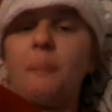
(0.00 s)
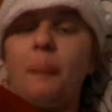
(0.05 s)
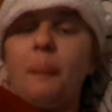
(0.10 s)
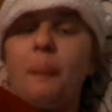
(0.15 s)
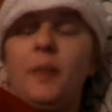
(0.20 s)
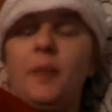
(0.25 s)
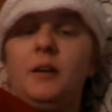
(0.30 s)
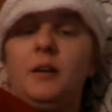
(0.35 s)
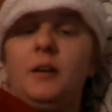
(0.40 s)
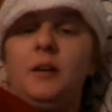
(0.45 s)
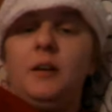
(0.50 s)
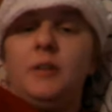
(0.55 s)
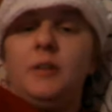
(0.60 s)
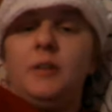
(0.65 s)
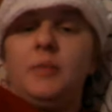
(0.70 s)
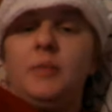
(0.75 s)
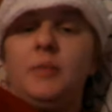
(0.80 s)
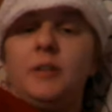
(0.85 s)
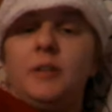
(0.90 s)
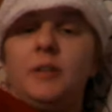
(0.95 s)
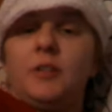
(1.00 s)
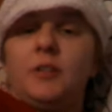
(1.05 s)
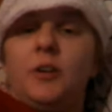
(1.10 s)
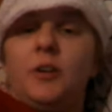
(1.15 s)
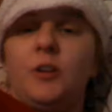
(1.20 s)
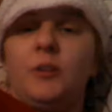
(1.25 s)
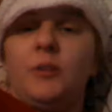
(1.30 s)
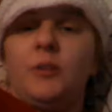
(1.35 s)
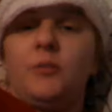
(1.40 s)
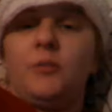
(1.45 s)
And
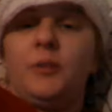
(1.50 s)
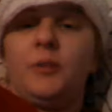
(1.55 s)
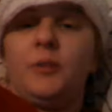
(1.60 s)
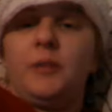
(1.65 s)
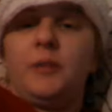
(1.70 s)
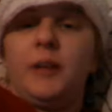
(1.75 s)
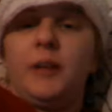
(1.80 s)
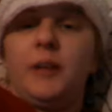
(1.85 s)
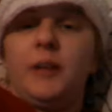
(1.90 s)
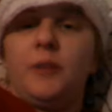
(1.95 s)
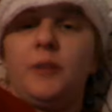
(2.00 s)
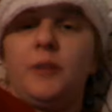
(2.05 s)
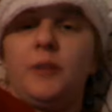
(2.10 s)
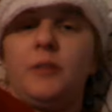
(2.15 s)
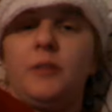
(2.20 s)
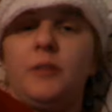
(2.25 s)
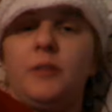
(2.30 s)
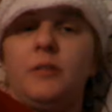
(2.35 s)
so he's like, well,